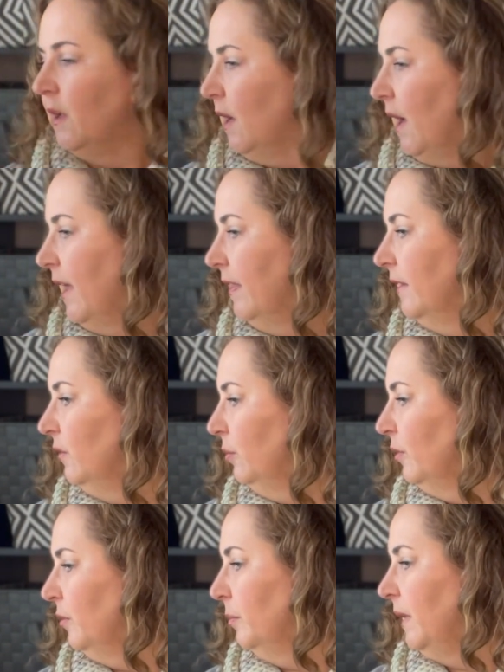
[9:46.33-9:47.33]
And this
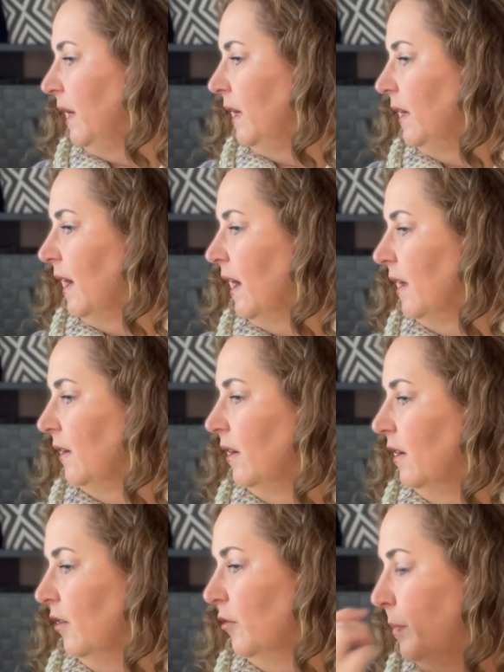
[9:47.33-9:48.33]
was made out
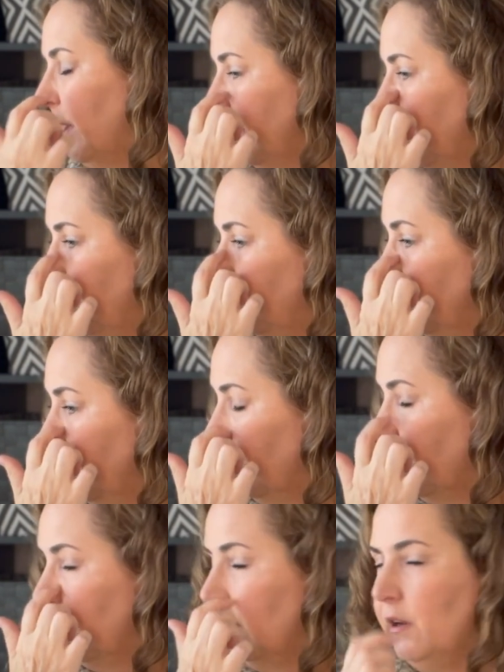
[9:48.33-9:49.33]
of pineapple
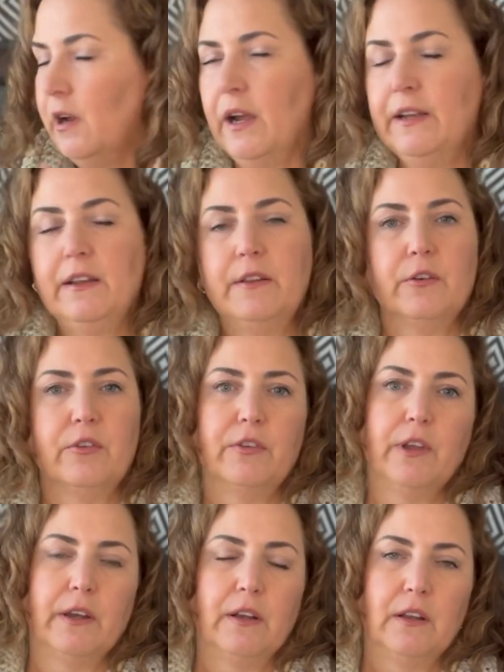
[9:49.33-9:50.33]
yarn. I did their
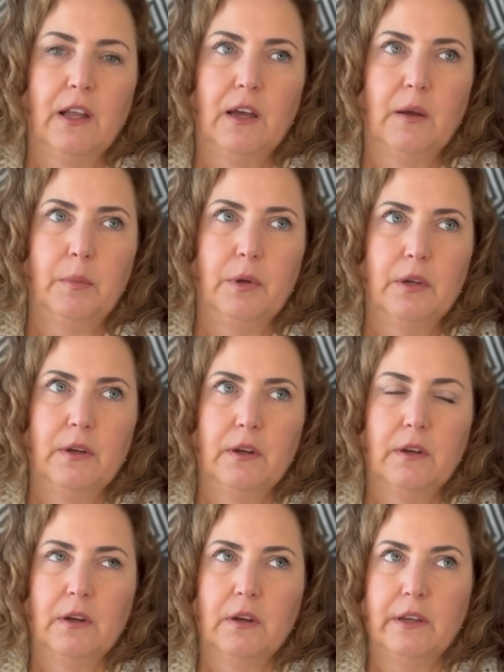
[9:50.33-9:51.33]
Sun Club
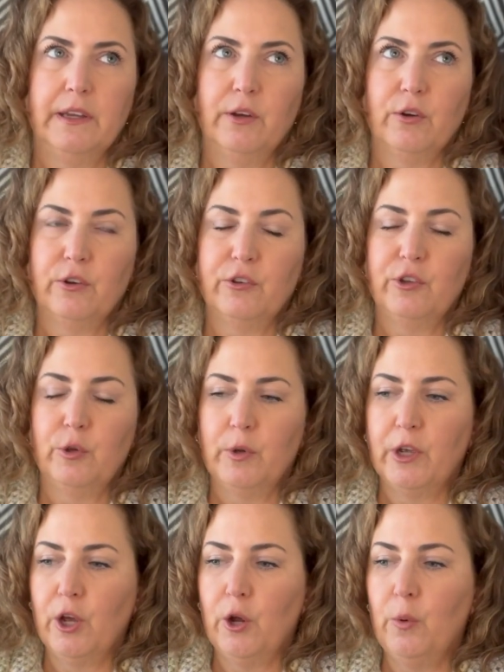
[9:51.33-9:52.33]
a year or 2
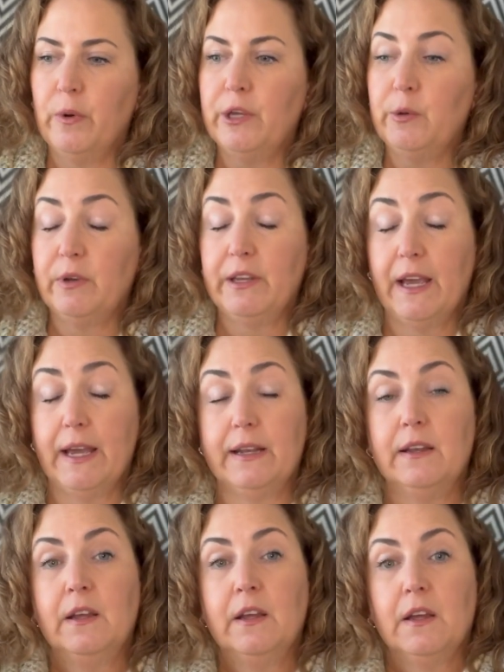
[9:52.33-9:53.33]
ago where you would
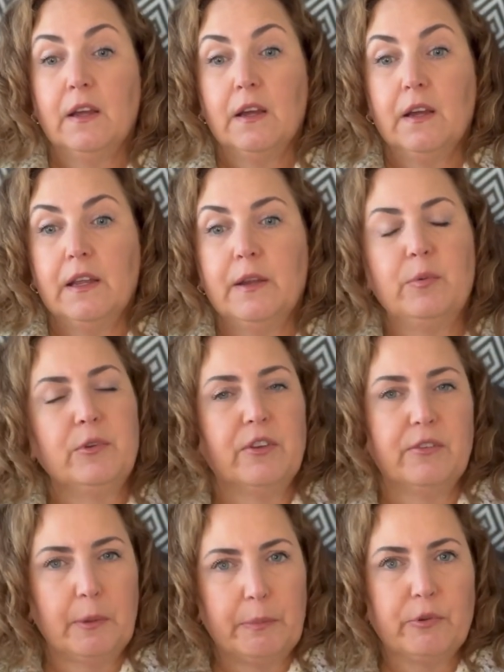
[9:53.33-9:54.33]
get, it was
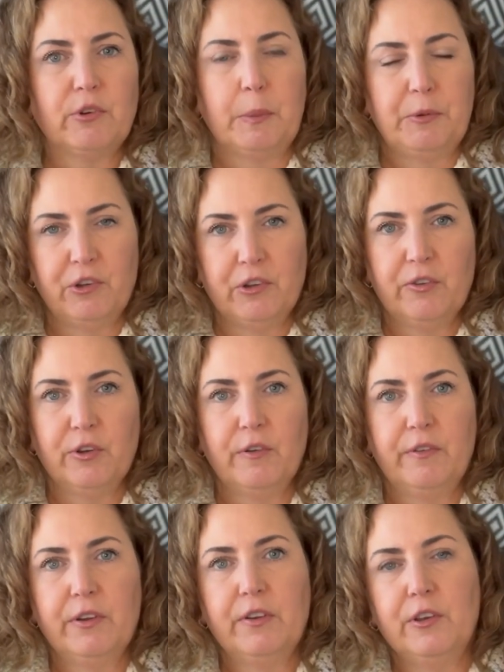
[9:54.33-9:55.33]
a subscription
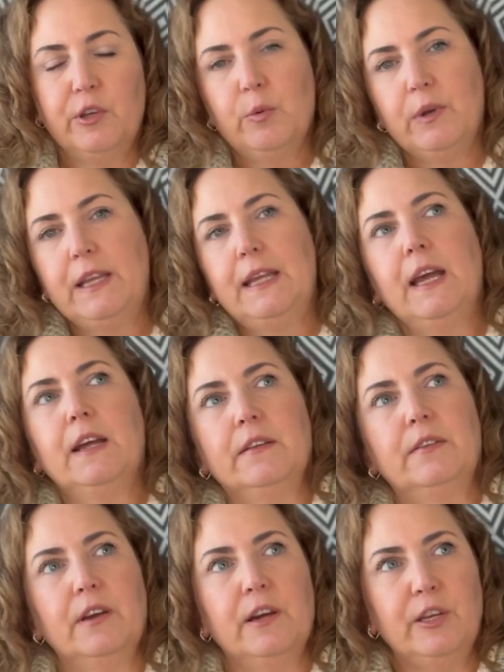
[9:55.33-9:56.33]
service and you would
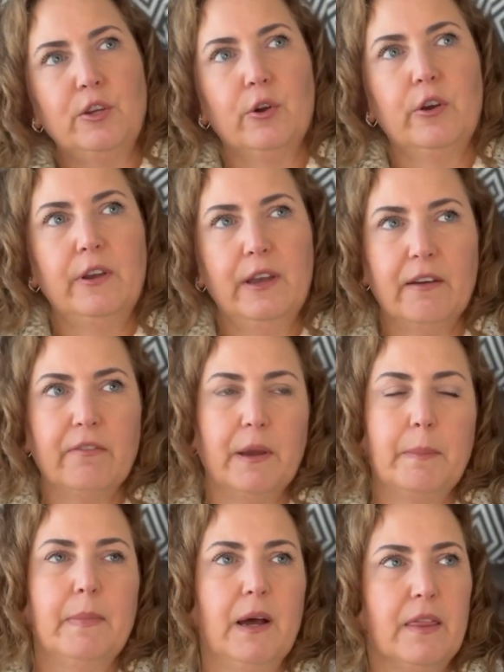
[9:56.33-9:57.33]
get a yarn
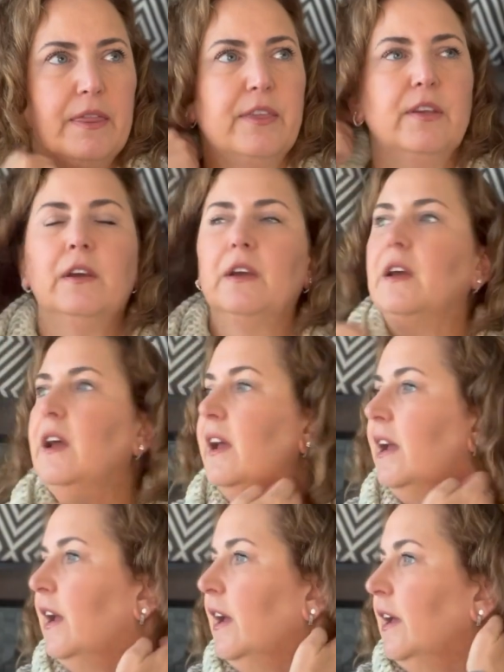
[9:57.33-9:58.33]
every month,
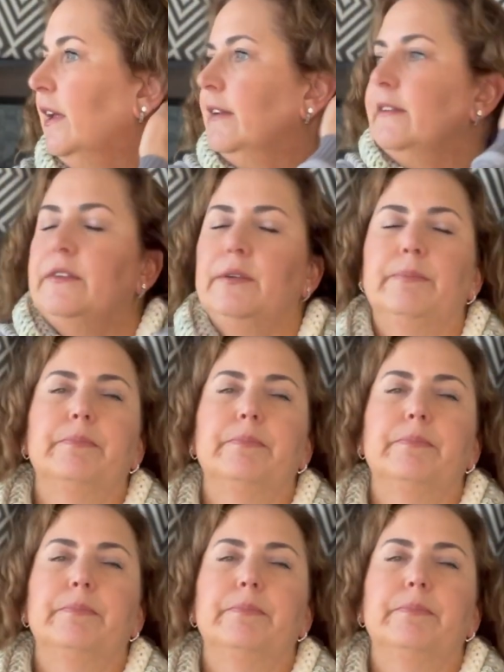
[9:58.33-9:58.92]
and